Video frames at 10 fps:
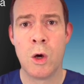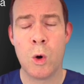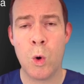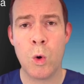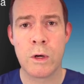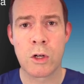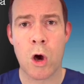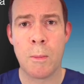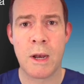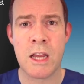or in
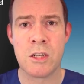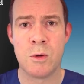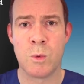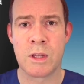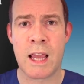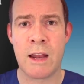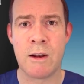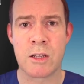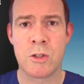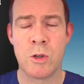combination with
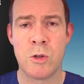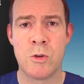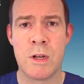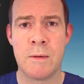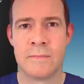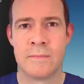cataract surgery.